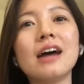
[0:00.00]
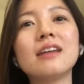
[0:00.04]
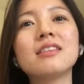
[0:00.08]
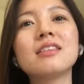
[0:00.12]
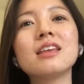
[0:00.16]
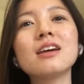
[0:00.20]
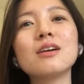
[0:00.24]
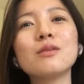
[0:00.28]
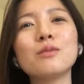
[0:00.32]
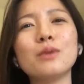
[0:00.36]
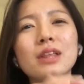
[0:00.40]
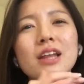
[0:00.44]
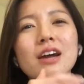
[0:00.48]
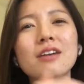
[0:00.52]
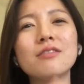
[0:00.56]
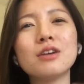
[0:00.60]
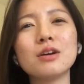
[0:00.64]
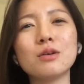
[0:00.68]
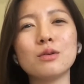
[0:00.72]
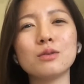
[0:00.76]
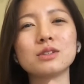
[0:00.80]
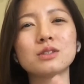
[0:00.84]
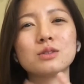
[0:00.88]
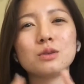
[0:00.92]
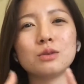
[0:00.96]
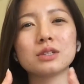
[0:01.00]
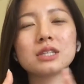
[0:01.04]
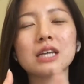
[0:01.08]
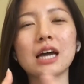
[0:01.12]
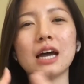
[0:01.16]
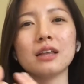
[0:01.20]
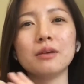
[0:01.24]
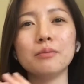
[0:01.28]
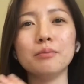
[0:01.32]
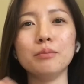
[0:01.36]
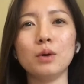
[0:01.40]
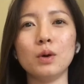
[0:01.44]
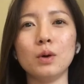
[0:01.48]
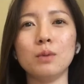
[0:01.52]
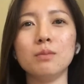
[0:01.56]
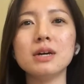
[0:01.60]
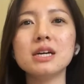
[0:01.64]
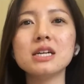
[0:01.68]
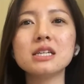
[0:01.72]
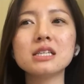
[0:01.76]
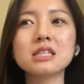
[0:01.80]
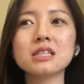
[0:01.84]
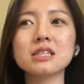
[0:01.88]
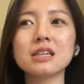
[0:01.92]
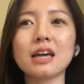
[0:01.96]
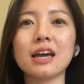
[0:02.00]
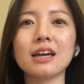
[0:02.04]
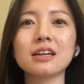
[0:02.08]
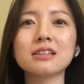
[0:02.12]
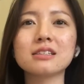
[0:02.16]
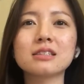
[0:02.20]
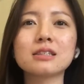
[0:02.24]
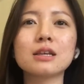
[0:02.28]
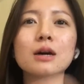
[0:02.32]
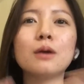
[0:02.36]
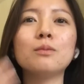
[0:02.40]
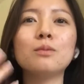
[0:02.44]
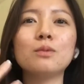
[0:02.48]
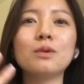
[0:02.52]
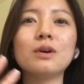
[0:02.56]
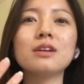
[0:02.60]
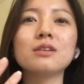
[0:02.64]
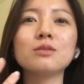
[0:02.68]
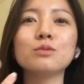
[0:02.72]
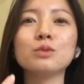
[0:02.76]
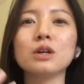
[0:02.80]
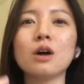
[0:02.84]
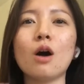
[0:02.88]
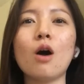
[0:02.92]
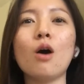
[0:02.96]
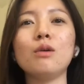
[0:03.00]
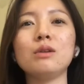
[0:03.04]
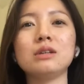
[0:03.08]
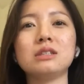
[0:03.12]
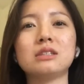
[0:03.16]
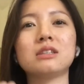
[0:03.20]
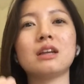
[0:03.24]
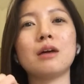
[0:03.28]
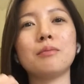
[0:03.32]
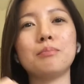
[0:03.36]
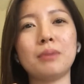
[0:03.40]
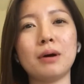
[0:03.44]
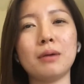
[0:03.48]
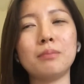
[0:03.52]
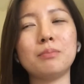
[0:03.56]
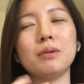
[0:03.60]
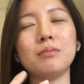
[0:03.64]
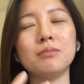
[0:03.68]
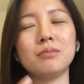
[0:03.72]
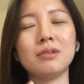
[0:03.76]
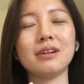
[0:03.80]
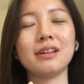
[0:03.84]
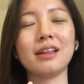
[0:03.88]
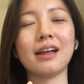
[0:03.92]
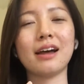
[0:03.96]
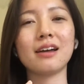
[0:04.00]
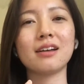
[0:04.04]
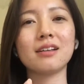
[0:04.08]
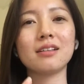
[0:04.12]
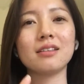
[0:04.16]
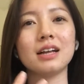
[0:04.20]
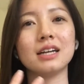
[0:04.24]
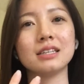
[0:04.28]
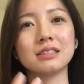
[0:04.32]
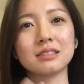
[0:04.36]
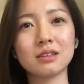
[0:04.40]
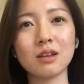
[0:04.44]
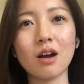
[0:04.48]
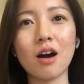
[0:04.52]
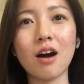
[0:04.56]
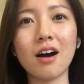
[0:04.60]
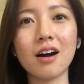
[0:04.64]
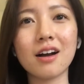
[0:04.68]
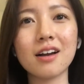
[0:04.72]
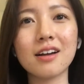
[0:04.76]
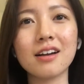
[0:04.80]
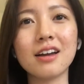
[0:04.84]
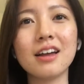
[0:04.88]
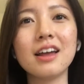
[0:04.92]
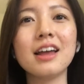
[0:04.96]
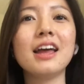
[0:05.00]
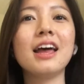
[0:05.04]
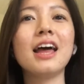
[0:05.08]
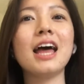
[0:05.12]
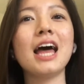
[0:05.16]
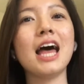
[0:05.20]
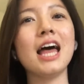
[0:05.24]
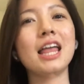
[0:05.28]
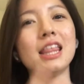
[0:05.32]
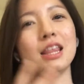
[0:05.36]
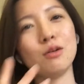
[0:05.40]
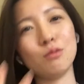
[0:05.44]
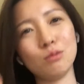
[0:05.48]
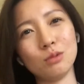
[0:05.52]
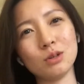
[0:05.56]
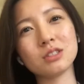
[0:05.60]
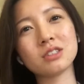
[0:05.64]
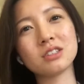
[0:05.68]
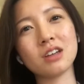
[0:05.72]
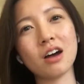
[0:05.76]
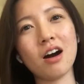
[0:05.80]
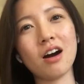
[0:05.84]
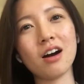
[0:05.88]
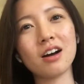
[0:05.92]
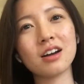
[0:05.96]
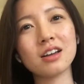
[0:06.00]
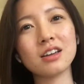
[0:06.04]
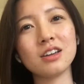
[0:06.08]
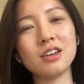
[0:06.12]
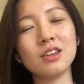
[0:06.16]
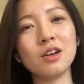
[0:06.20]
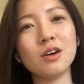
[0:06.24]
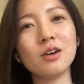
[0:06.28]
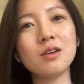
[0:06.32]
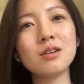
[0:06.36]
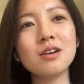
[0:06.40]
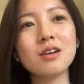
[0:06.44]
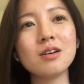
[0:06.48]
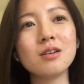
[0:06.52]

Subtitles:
think whenever it was those kind of moments, like someone would always step up and be like, let's talk, and then we'll talk, you know.